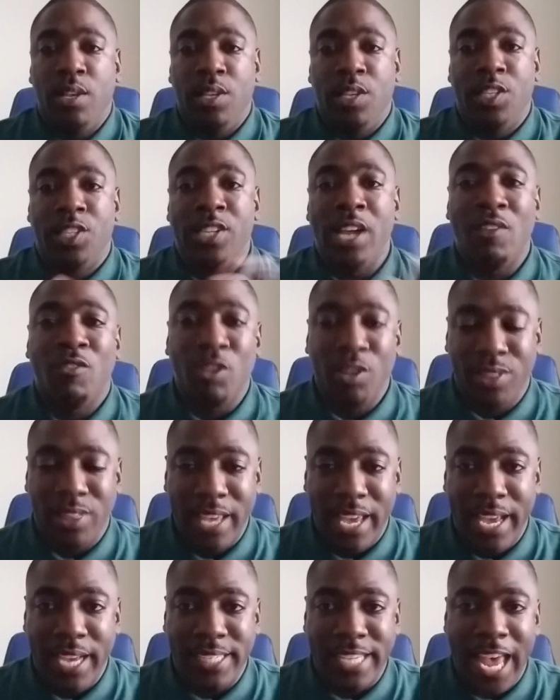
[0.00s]
Several
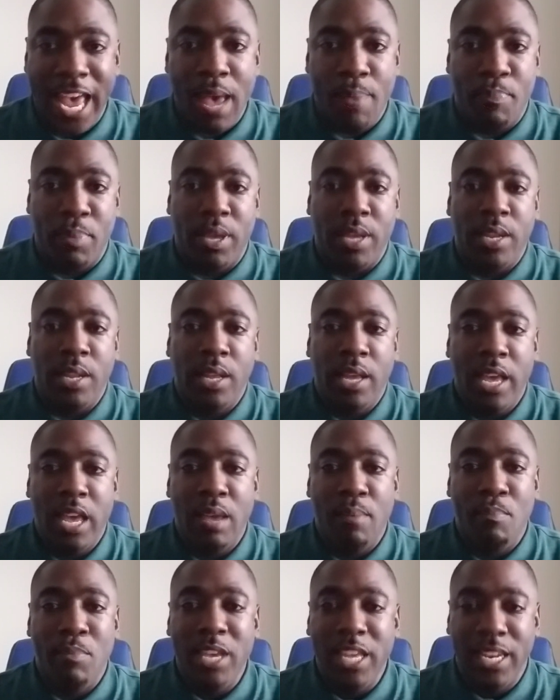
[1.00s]
things happened
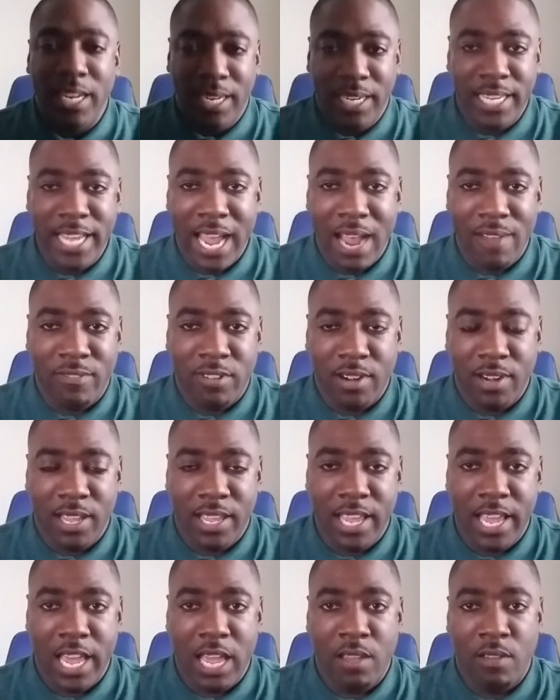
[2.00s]
immediately after the
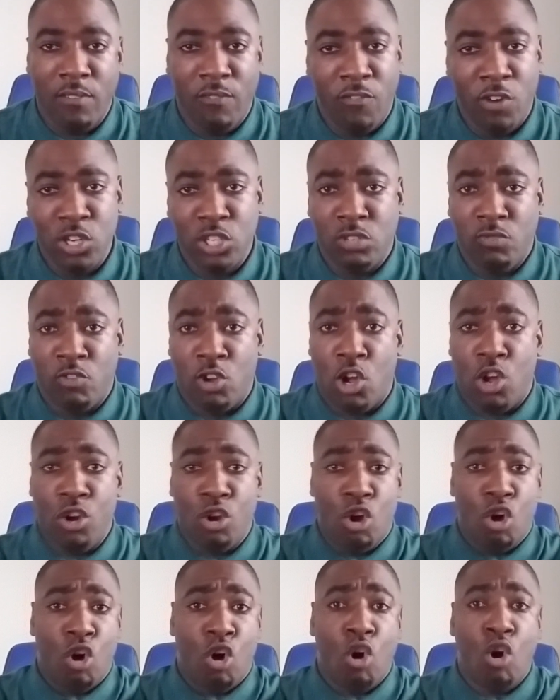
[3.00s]
game. First of all,
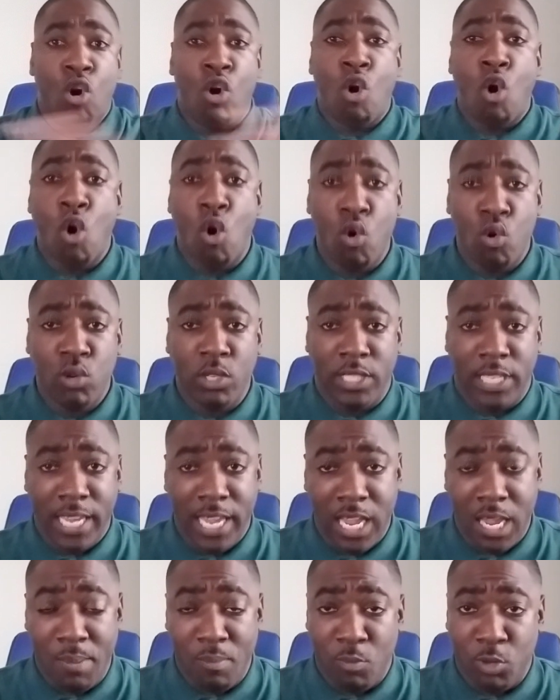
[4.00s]
the whole
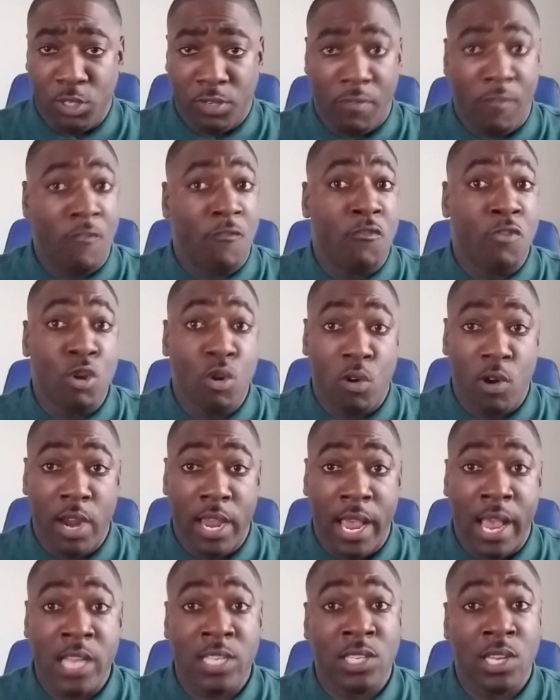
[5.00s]
team was
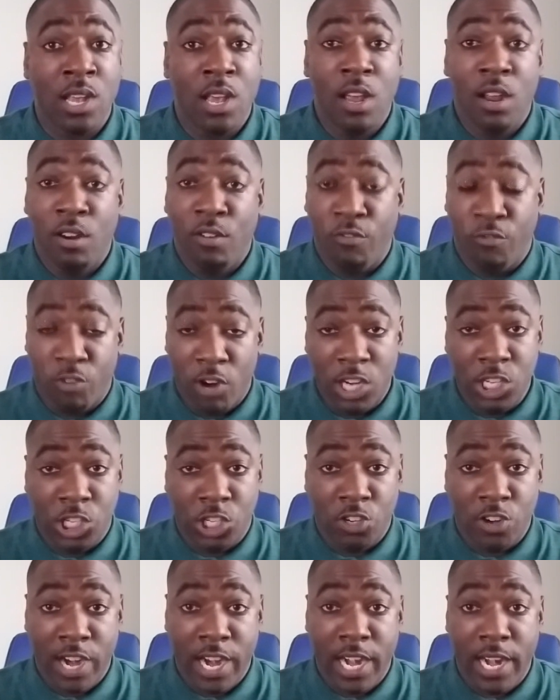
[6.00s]
furious,
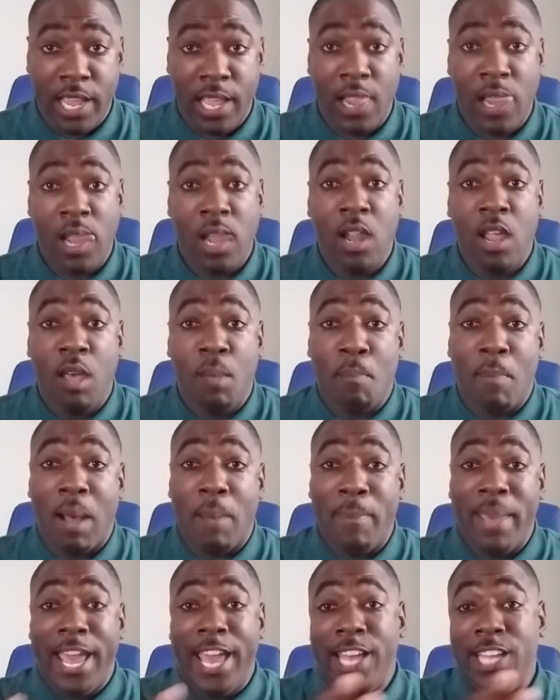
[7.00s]
frustrated. My
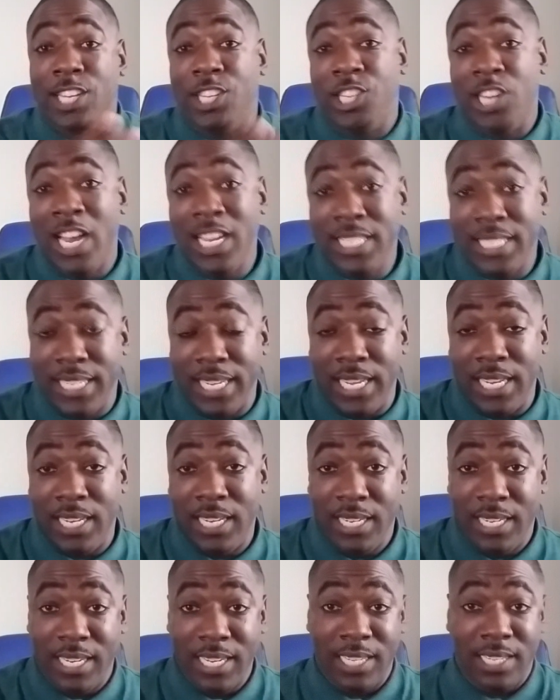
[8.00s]
man
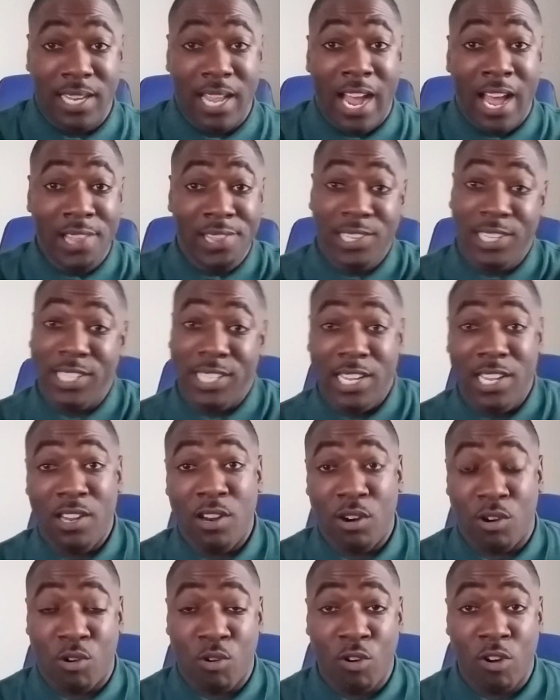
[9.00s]
Justin, the other
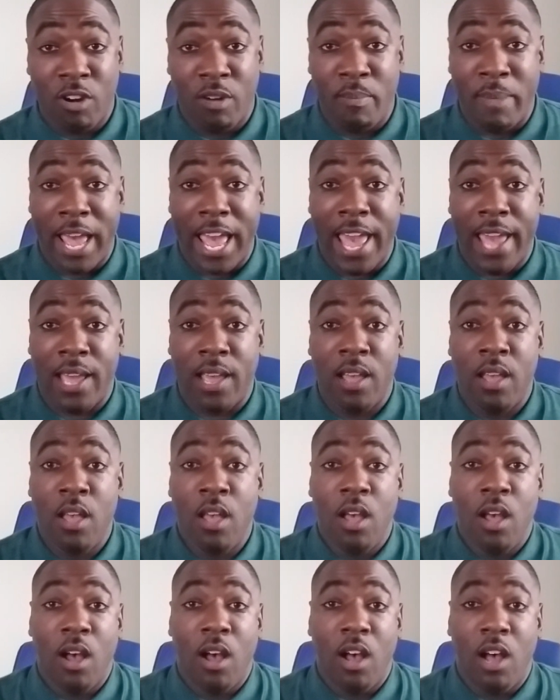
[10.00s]
senior quarterback,
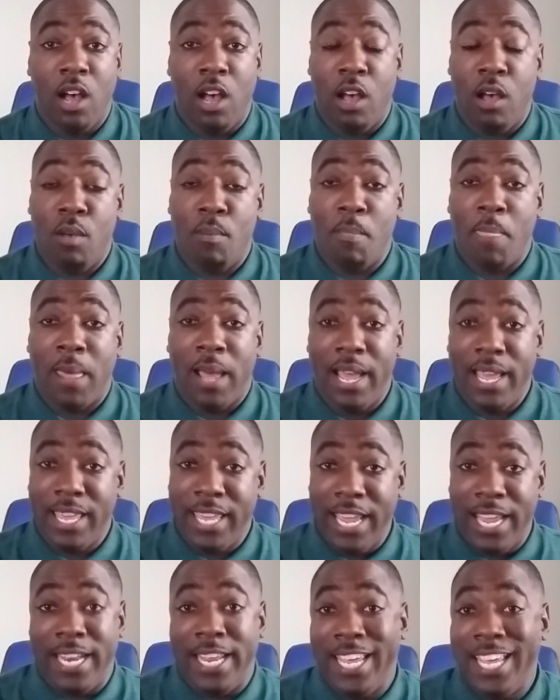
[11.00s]

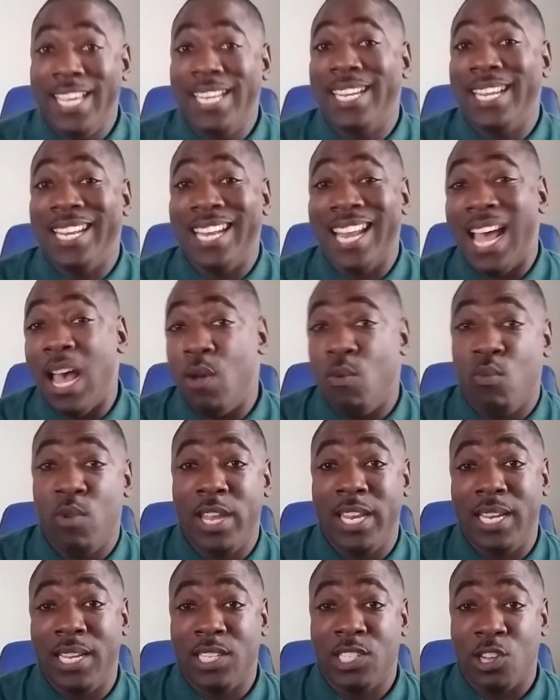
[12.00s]
again, he did not
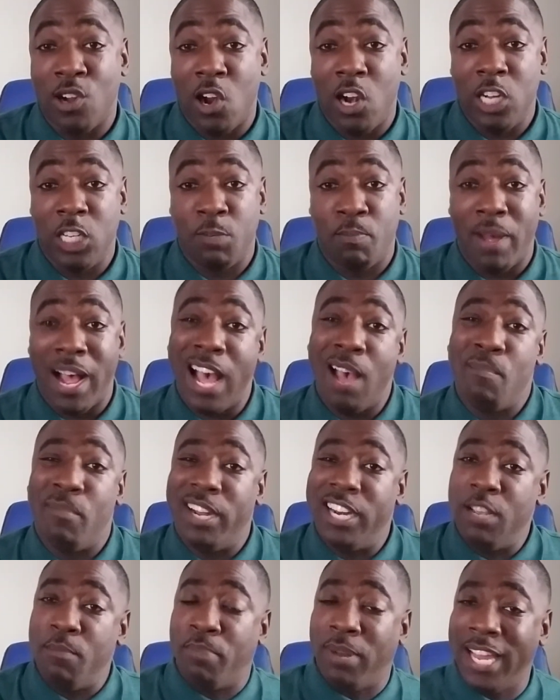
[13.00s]
win the starting spot,
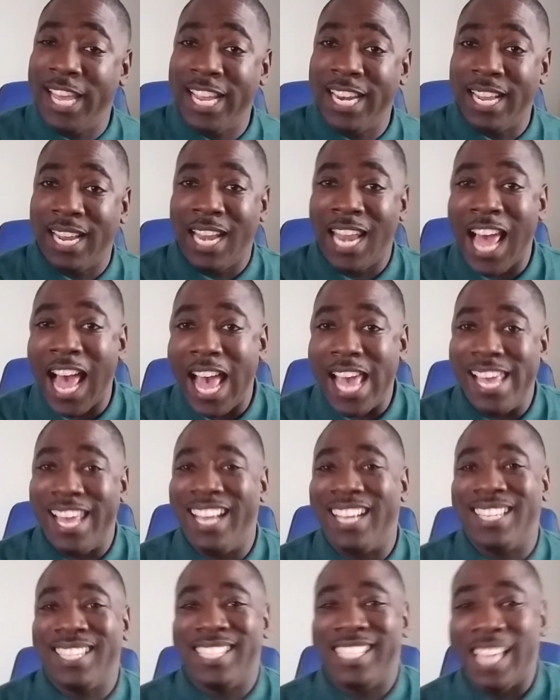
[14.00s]
but he played a lot
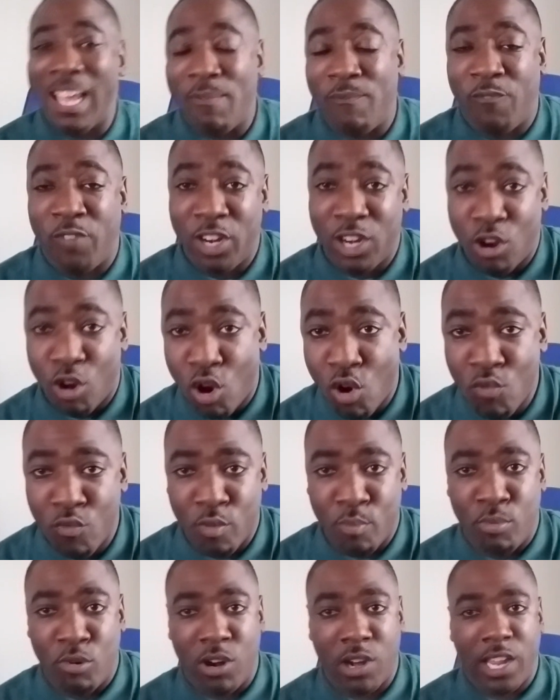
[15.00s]
except for the
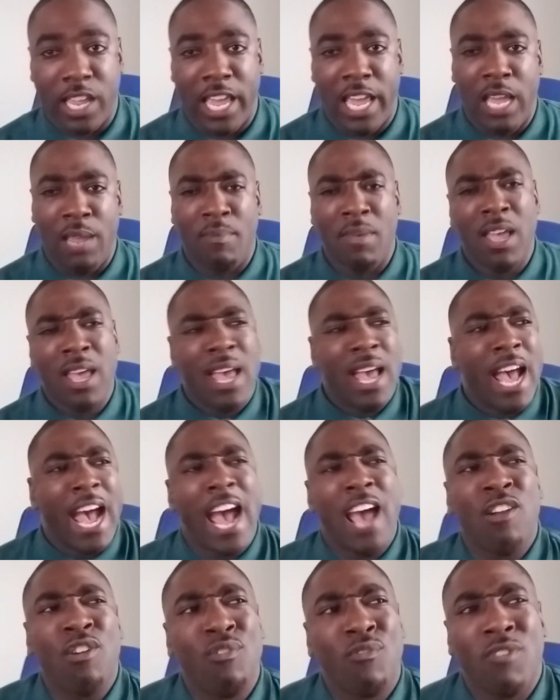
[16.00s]
Overbrook game.
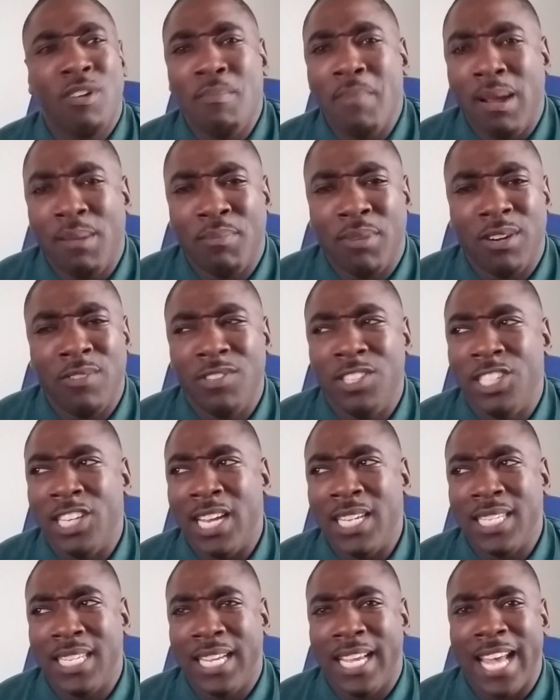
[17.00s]
I don't remember if
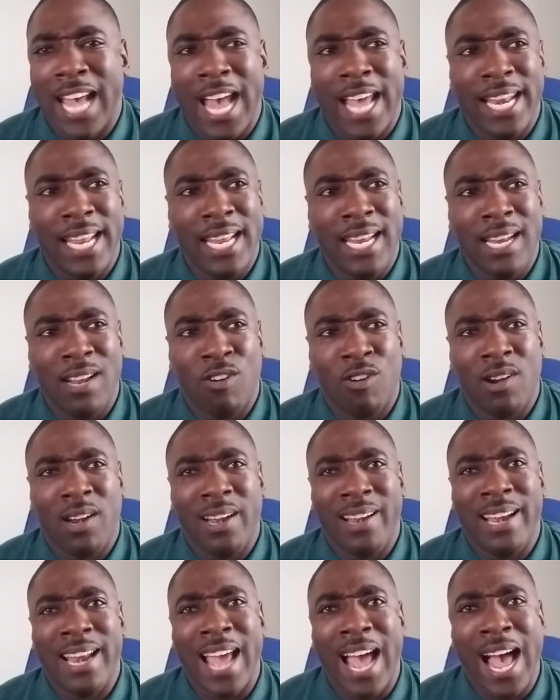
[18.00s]
Justin got in or
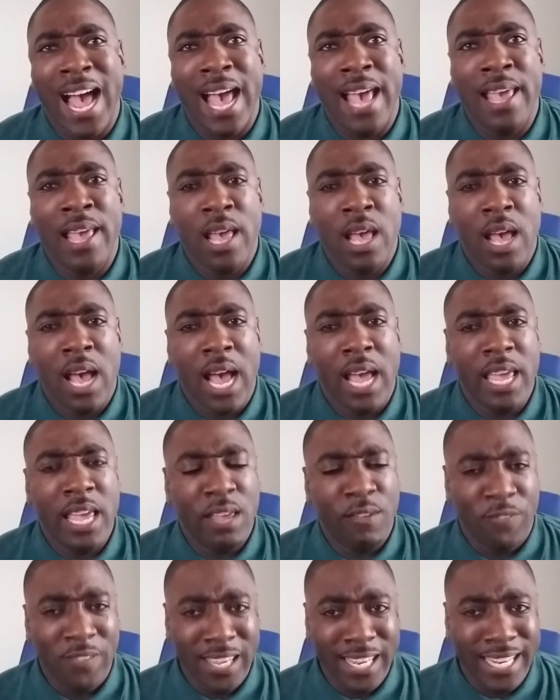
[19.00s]
not.
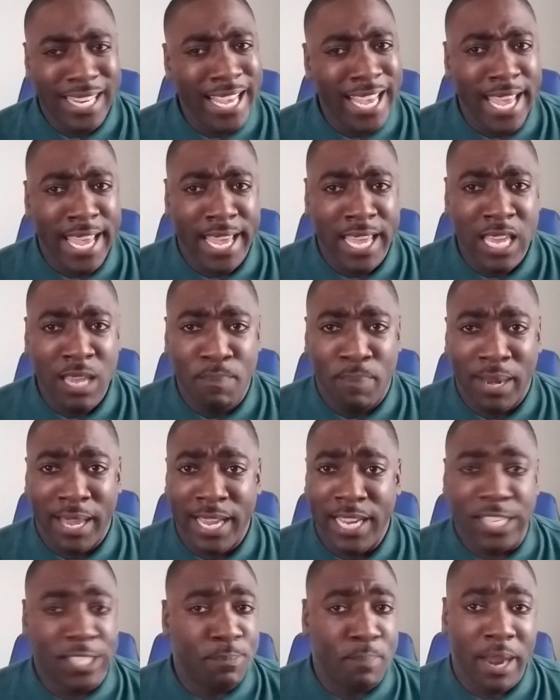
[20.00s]
If he did, he
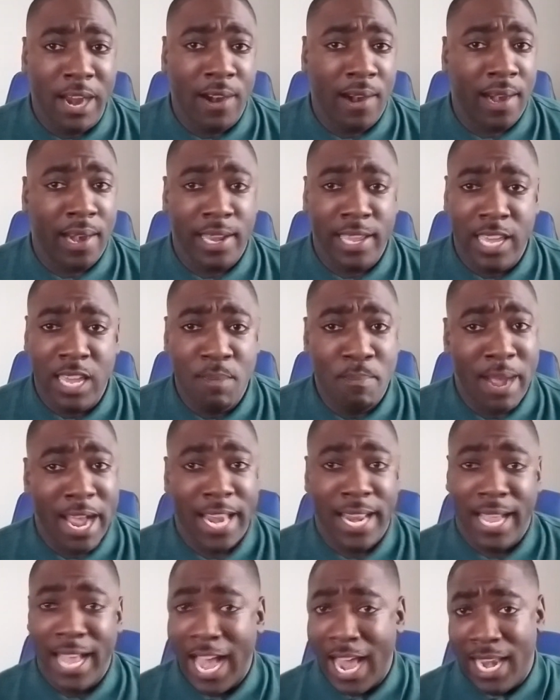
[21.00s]
played sparingly. He
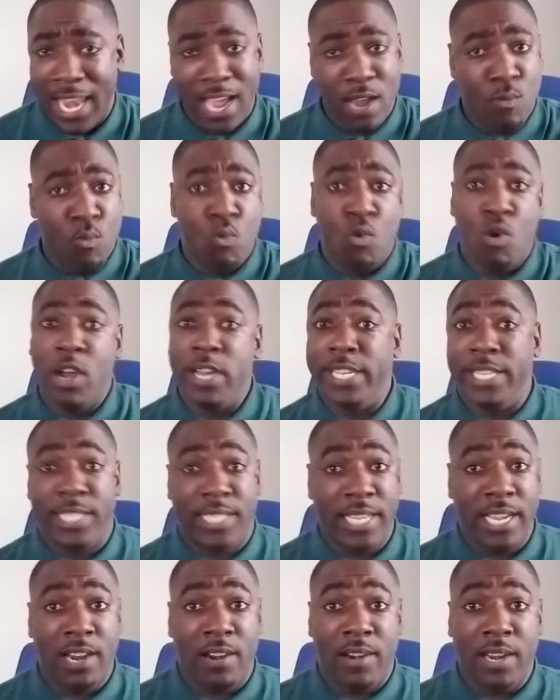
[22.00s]
might have got like one
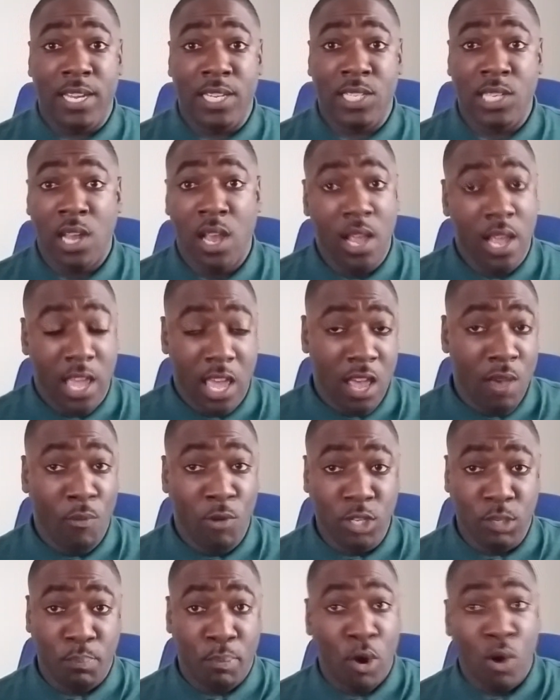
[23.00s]
series. It
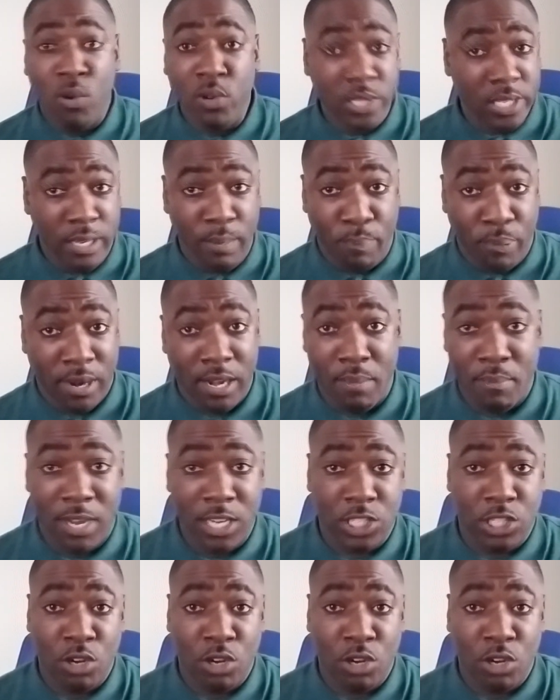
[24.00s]
was Posey pretty much